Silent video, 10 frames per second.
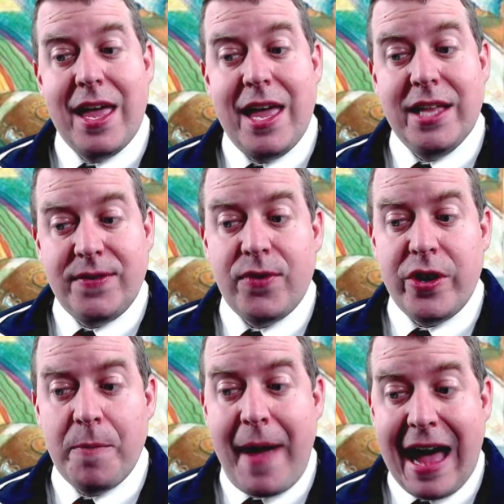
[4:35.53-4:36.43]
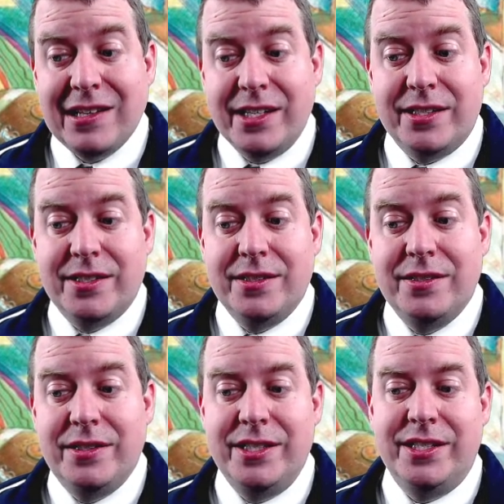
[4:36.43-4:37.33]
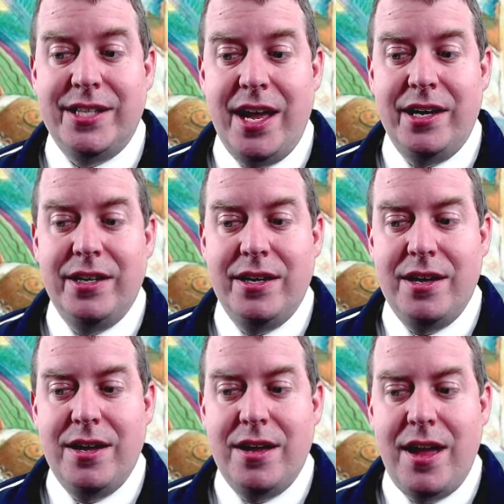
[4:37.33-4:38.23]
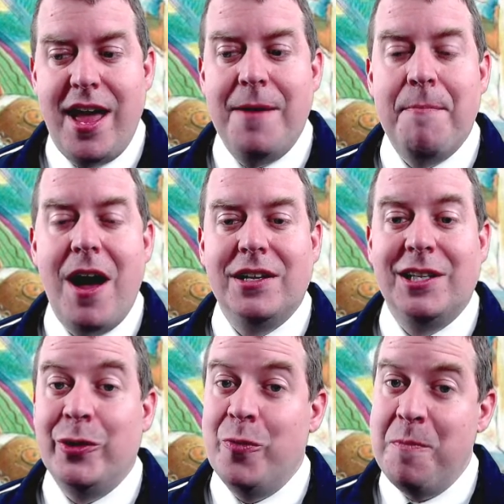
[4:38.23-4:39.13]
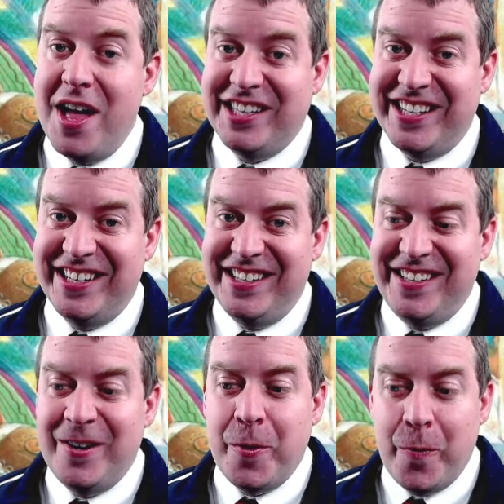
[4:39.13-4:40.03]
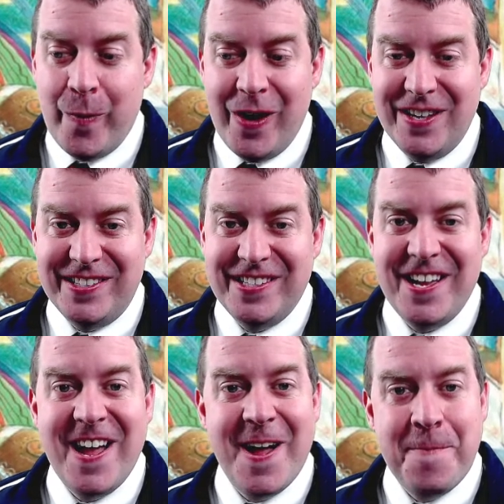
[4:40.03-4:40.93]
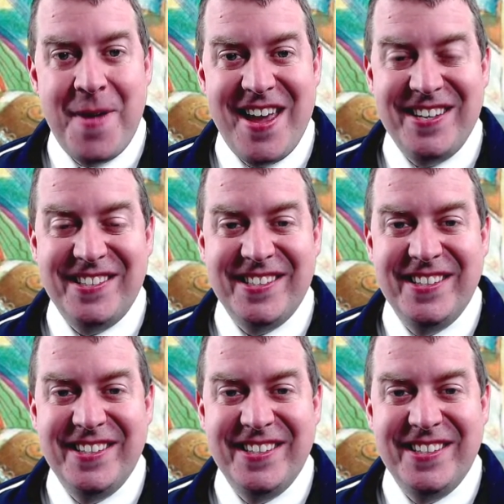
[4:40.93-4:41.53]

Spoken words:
It's for your palace, she said, and Molly Lou Melon was amazed.